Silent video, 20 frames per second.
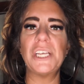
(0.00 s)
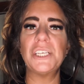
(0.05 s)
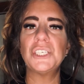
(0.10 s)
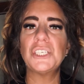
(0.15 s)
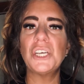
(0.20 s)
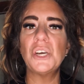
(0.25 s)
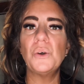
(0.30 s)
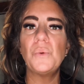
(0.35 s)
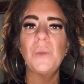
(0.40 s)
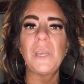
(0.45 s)

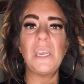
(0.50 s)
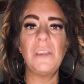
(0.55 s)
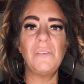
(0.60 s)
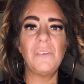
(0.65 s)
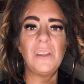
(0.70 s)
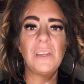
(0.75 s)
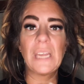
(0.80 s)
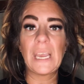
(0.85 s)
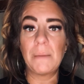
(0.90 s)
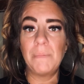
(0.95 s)
So
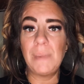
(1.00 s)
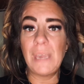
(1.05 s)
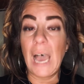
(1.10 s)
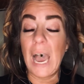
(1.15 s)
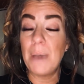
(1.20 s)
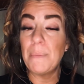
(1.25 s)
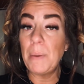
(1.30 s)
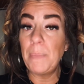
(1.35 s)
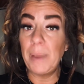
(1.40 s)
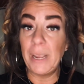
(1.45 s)
even like me,
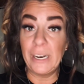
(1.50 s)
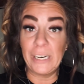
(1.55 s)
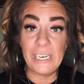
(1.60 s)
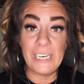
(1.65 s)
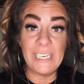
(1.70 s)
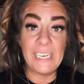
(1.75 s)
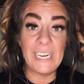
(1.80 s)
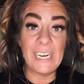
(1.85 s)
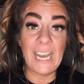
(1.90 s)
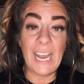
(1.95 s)
I'm a
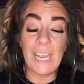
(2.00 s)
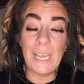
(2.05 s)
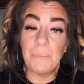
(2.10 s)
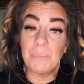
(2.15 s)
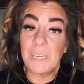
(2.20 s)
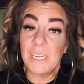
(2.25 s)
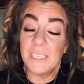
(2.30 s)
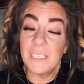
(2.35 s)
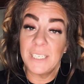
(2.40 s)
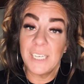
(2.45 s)
parent and I am
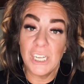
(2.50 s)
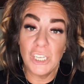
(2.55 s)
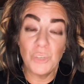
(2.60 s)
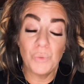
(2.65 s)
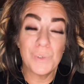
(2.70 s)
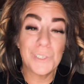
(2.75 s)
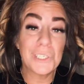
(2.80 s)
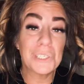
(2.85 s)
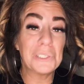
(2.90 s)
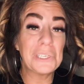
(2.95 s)

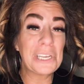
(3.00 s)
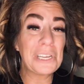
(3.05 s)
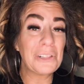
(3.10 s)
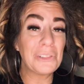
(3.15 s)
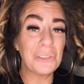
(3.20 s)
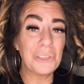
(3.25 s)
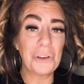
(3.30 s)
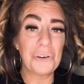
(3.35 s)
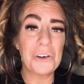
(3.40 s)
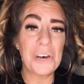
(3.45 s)
continuously
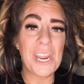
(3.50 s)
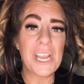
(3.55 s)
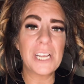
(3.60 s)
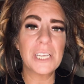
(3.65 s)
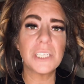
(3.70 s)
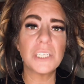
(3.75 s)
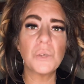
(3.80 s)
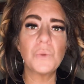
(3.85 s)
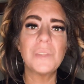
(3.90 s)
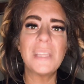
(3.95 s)
learning.
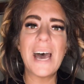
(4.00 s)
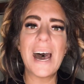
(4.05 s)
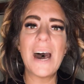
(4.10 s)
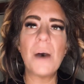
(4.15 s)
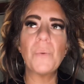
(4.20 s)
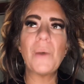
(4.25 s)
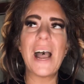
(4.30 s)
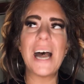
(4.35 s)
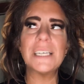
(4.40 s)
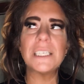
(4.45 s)
So
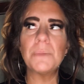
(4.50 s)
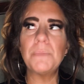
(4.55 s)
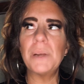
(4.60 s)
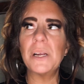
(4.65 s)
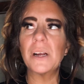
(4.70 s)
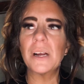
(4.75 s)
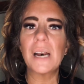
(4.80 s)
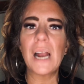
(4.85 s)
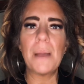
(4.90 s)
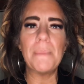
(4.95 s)
that as a
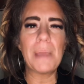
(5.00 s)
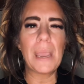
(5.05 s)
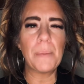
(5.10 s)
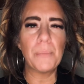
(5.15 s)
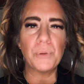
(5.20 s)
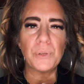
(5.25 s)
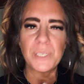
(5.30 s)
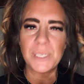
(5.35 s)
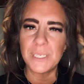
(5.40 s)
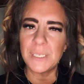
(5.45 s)
parent, I'm
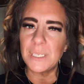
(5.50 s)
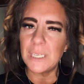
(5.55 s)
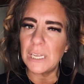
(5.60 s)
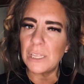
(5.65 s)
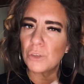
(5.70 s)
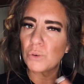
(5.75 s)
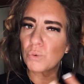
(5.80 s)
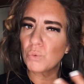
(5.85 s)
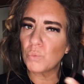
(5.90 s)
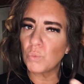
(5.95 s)
able to see
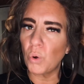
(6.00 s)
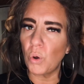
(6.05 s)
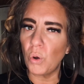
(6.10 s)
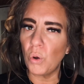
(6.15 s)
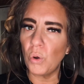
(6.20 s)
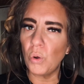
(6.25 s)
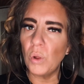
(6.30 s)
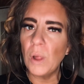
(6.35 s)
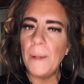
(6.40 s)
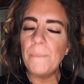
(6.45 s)
the
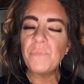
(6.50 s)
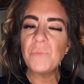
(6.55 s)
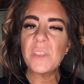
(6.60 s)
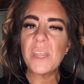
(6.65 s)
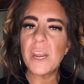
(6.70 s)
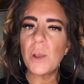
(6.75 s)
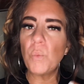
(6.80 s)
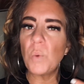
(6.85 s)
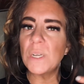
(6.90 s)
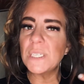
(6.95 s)
role that
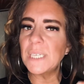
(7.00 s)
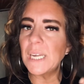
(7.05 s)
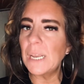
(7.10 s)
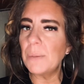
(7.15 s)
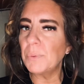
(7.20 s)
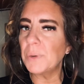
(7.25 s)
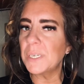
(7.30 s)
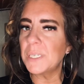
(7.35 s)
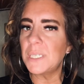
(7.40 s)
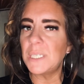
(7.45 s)
I wasn't
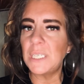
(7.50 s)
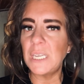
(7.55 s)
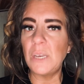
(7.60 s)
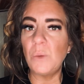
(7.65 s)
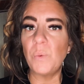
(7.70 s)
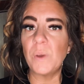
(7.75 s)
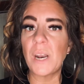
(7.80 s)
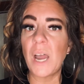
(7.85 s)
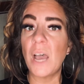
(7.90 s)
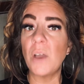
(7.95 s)
able to see
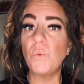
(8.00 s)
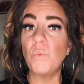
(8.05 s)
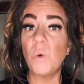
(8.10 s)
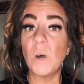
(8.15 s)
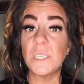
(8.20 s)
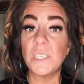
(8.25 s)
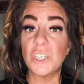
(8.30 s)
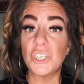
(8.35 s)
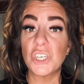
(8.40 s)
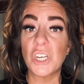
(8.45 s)
when I
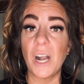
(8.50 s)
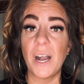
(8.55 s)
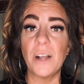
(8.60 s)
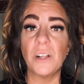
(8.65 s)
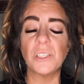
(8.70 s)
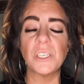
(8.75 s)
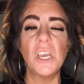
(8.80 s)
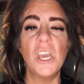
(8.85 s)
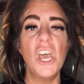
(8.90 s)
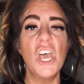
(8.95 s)
was a
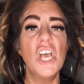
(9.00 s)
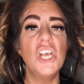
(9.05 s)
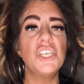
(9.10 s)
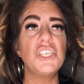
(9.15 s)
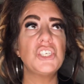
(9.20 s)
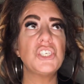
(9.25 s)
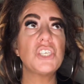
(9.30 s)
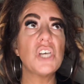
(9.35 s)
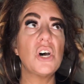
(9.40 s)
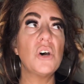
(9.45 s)
child.
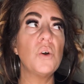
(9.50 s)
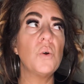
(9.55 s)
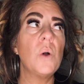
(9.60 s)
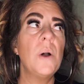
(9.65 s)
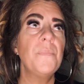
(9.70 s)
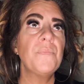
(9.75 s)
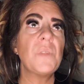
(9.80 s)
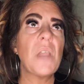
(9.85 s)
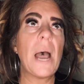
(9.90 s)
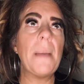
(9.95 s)
So
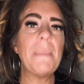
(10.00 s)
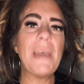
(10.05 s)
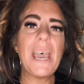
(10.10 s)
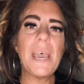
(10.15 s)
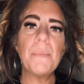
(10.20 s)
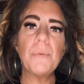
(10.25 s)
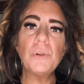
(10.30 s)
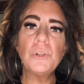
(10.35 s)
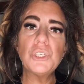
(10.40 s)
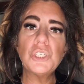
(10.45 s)
I'm
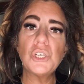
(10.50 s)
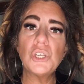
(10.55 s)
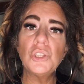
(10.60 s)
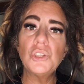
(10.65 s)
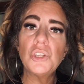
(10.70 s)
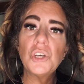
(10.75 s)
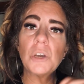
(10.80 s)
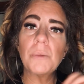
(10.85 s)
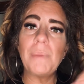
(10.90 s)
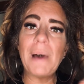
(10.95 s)
able to
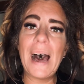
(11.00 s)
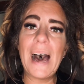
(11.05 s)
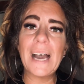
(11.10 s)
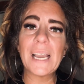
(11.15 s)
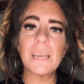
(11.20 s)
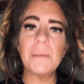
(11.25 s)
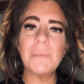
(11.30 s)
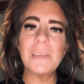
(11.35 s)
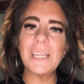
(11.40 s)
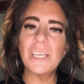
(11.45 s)
look back
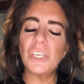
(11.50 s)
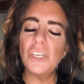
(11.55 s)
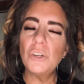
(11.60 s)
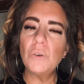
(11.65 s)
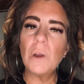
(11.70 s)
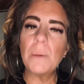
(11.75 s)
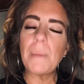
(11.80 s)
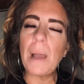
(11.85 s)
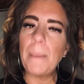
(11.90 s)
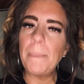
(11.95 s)
and be like, you know
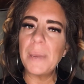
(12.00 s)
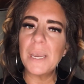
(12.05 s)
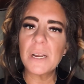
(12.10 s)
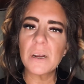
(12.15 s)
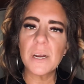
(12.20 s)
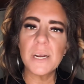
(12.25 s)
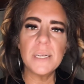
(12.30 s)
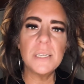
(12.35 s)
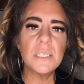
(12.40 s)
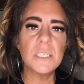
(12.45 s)
what, my
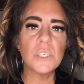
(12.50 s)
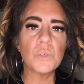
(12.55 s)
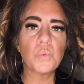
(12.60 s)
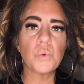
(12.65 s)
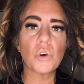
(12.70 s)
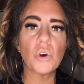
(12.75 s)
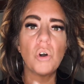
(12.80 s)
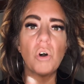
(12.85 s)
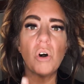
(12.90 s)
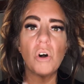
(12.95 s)
parents
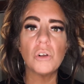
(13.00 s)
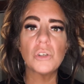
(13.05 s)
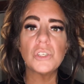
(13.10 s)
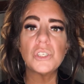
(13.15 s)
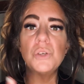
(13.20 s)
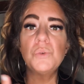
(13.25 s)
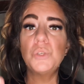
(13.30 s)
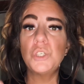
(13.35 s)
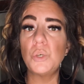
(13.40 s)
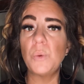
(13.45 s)
were
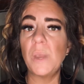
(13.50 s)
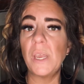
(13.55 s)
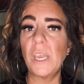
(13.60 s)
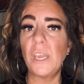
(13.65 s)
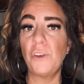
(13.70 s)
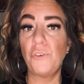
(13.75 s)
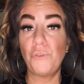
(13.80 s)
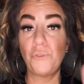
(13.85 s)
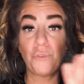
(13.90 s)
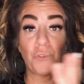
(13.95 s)
also doing
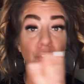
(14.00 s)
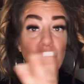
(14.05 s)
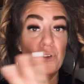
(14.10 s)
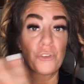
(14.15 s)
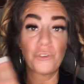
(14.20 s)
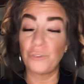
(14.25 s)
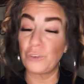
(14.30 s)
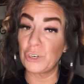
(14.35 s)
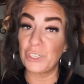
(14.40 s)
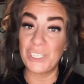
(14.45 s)
it for the
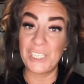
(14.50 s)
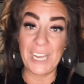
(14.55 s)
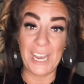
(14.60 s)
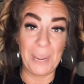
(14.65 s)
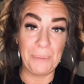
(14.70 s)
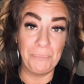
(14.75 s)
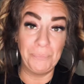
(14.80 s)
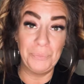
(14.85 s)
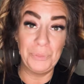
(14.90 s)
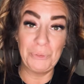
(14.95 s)
first
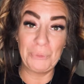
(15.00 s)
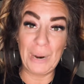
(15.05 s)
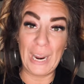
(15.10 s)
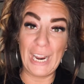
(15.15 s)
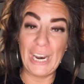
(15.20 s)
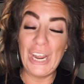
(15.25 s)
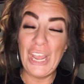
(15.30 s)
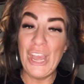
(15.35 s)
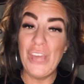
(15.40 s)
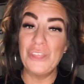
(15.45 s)
time,
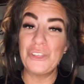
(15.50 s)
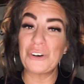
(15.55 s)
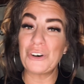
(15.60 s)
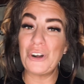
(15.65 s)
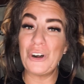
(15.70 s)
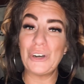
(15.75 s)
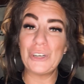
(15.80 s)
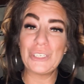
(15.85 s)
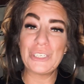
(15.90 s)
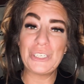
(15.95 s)
right? They're
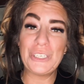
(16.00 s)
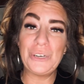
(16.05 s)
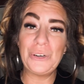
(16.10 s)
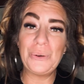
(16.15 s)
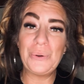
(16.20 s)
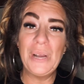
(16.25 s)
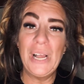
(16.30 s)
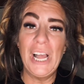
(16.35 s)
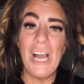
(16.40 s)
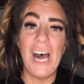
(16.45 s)

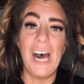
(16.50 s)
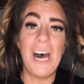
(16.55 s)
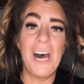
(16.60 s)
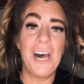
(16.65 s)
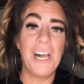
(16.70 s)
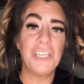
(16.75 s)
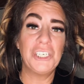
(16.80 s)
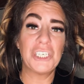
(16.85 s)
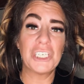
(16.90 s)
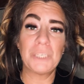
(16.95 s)
also
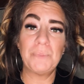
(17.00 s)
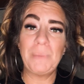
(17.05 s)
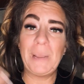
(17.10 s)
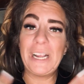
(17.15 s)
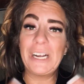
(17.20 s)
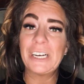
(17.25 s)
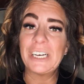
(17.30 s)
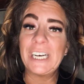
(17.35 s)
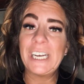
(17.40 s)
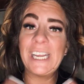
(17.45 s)
just
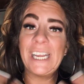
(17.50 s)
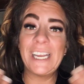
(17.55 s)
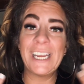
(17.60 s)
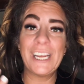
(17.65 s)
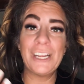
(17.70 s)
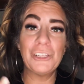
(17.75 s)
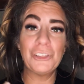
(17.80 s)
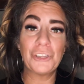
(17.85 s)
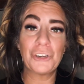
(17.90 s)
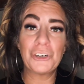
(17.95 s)
parenting
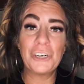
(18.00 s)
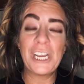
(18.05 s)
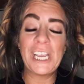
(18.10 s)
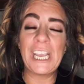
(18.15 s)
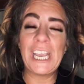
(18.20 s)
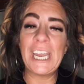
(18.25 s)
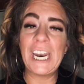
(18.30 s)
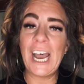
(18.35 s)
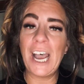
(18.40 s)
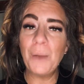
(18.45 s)
and learning.
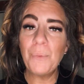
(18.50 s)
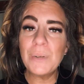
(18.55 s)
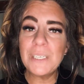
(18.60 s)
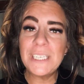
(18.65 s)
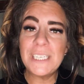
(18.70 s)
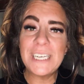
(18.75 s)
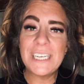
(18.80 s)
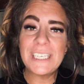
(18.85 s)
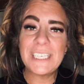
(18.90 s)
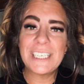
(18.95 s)
And I
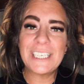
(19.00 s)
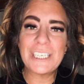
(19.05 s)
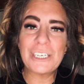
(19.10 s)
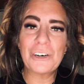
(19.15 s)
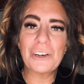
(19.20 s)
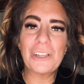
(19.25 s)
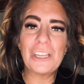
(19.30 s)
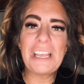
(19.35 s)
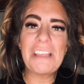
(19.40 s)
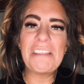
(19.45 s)
wasn't
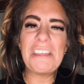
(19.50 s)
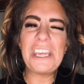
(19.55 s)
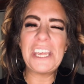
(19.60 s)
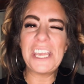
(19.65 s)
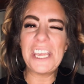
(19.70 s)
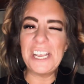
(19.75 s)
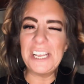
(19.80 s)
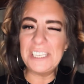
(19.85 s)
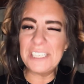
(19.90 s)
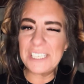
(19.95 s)
necessarily the
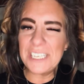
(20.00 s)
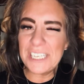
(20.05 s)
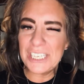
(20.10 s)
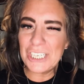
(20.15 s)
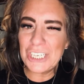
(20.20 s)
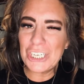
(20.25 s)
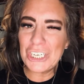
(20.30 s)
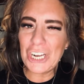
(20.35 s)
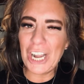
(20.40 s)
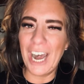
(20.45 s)

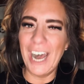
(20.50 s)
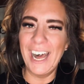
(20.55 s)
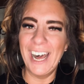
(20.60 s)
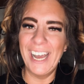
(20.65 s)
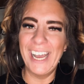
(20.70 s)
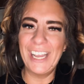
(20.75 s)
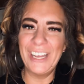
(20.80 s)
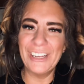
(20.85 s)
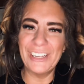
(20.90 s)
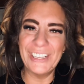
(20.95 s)
easiest
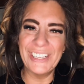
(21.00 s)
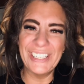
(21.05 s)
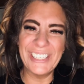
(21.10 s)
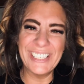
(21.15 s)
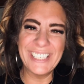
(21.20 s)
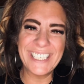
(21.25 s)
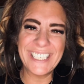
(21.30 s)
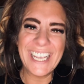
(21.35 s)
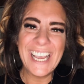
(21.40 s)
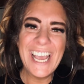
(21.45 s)

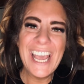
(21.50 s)
child.